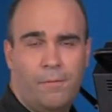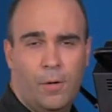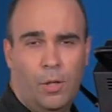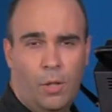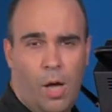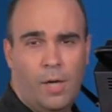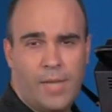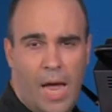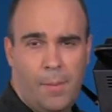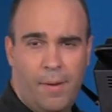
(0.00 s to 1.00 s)
for a long
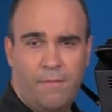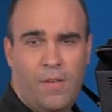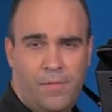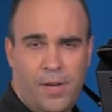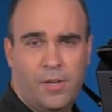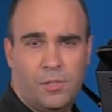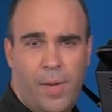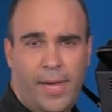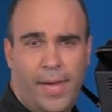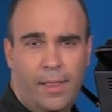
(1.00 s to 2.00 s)
time, about fifty years
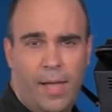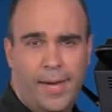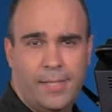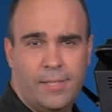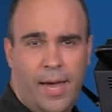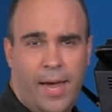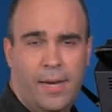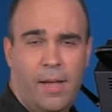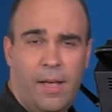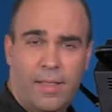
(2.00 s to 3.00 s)
making lights, and
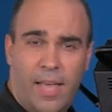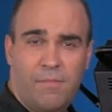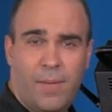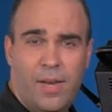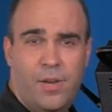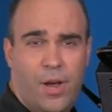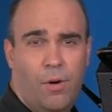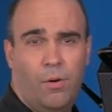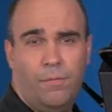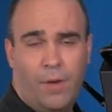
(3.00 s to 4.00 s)
they have been
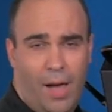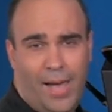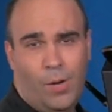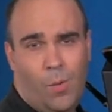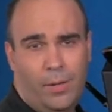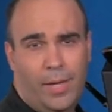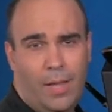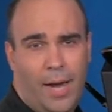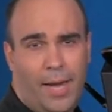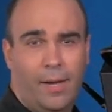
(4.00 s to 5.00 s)
known for high quality
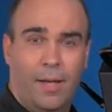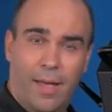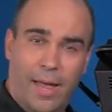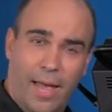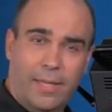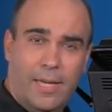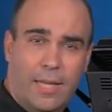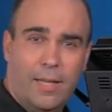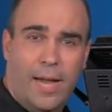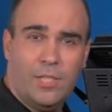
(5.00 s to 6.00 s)
lighting. L E D
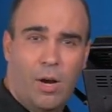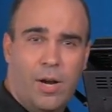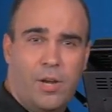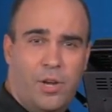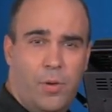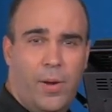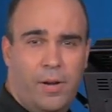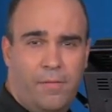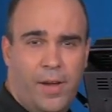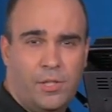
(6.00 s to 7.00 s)
lights are a new
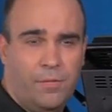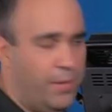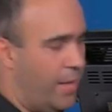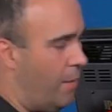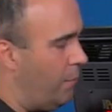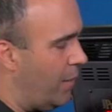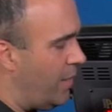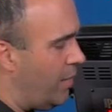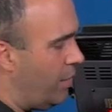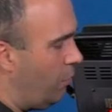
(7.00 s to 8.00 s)
innovation for them, but I
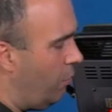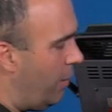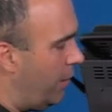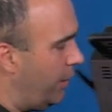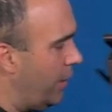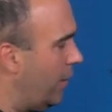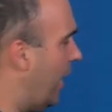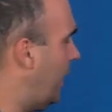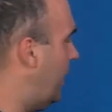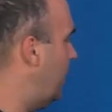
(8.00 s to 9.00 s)
think you're really going to
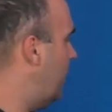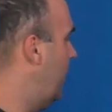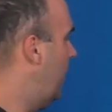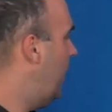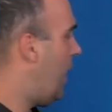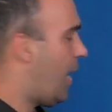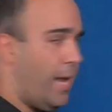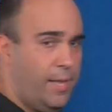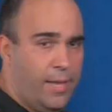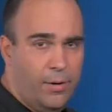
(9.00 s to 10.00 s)
like this.
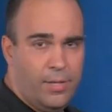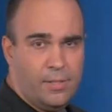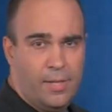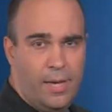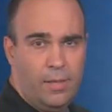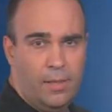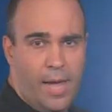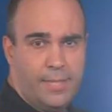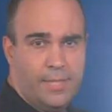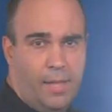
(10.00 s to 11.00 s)
And there you see,
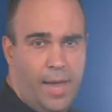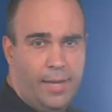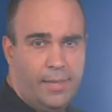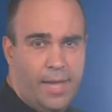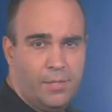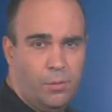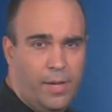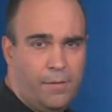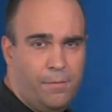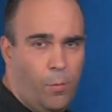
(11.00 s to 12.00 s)
lots of light. That's only
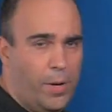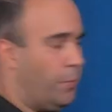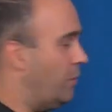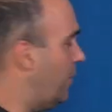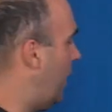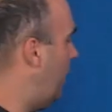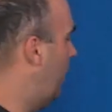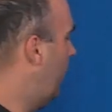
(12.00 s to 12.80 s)
at forty percent.